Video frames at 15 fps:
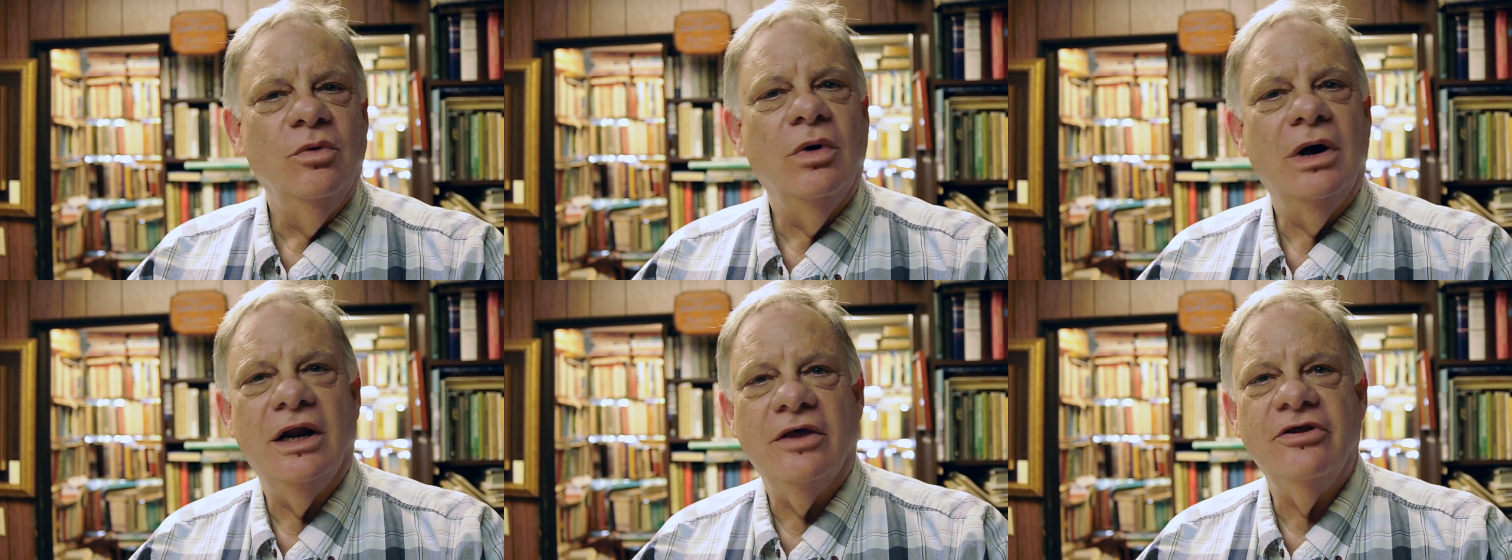
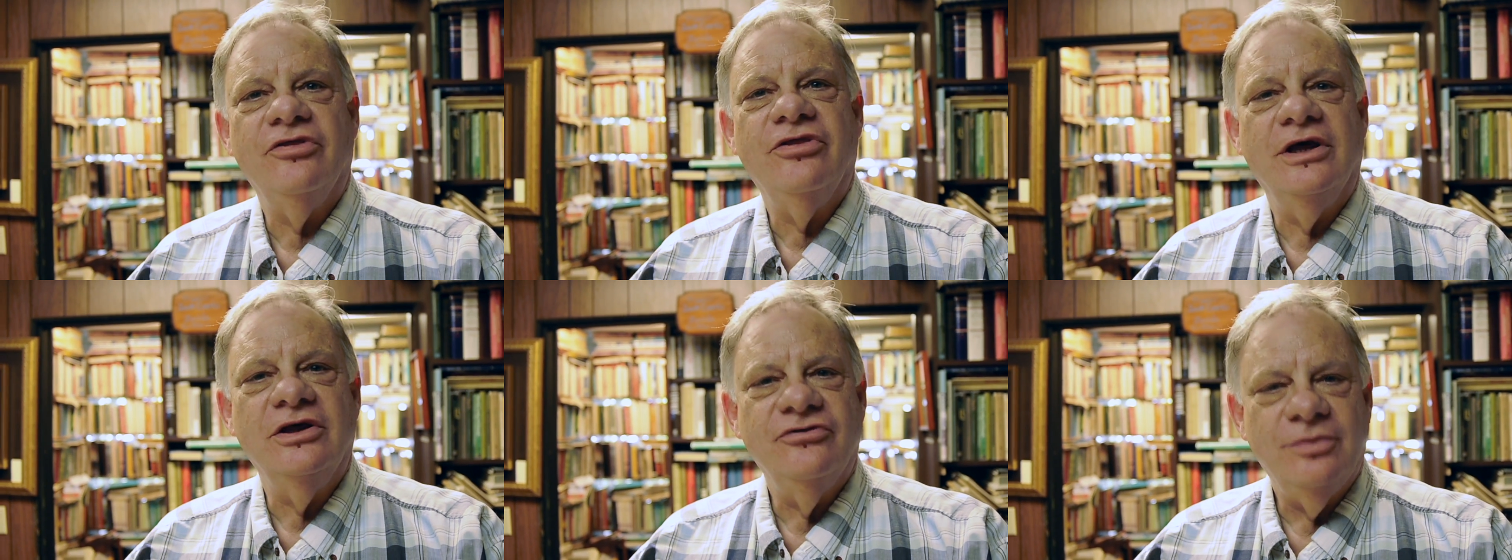One of
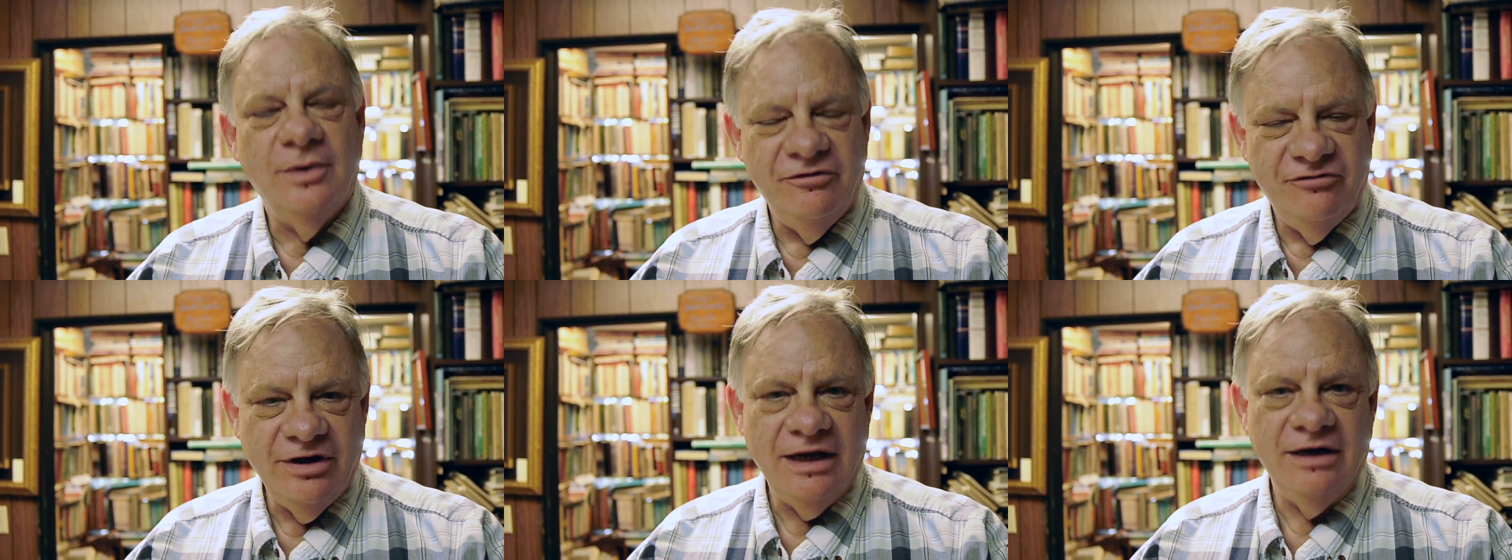the things
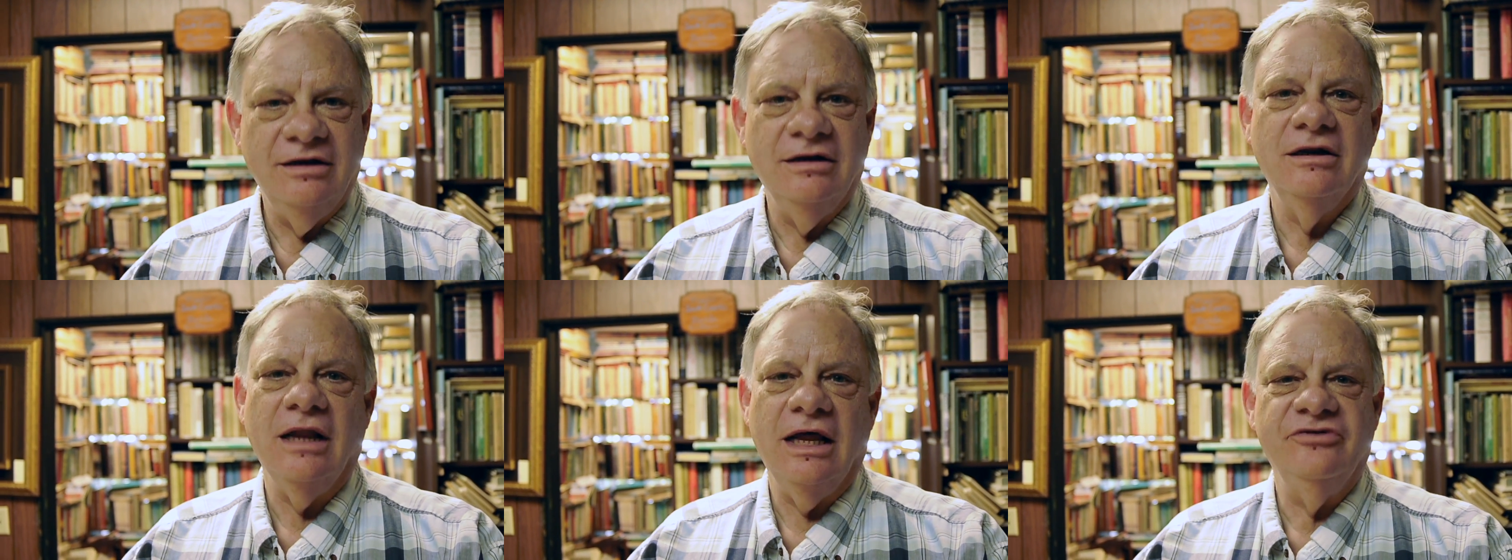we've had
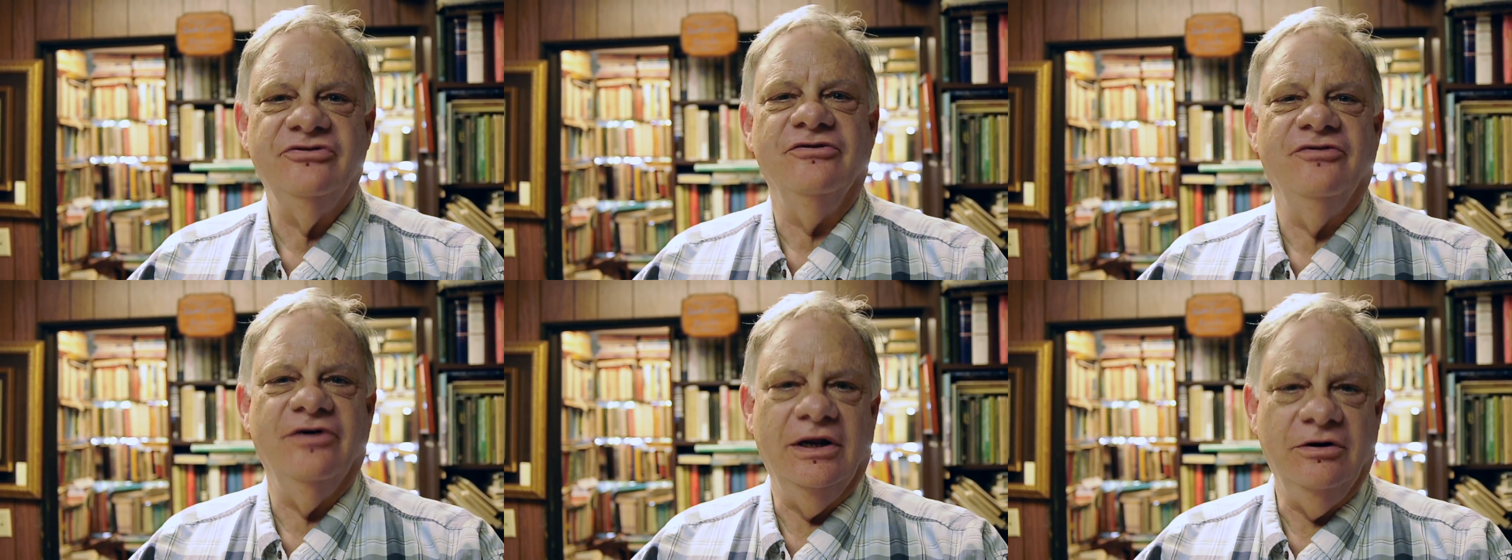lots
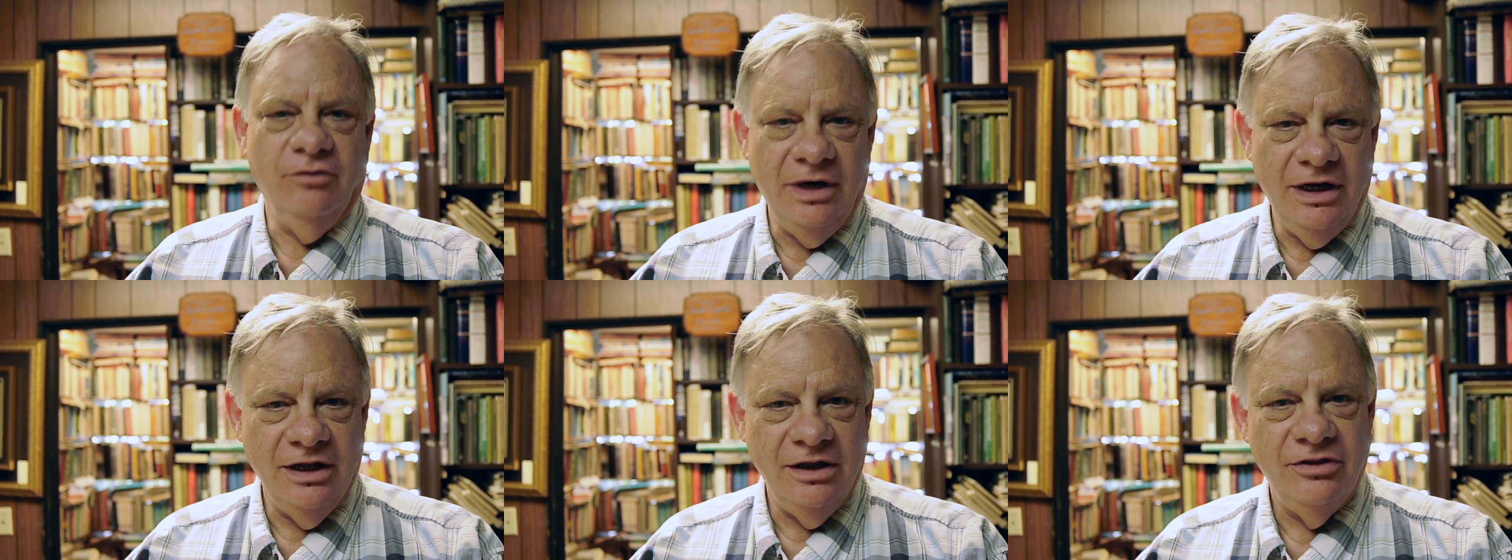of fun
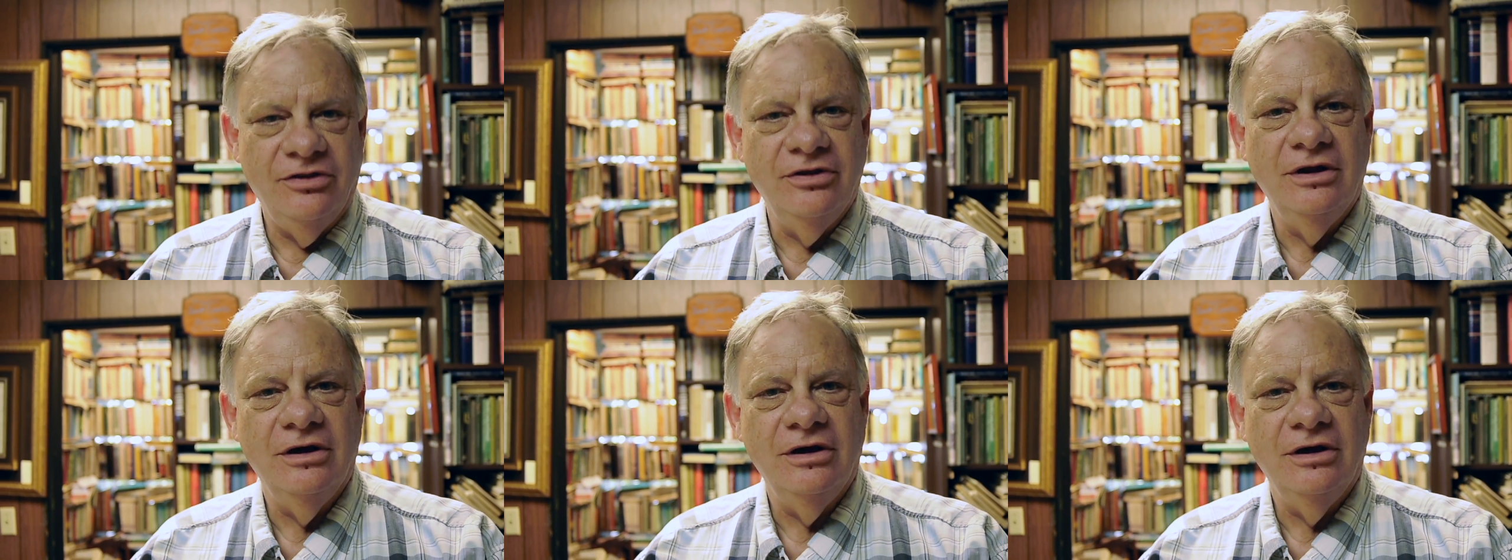with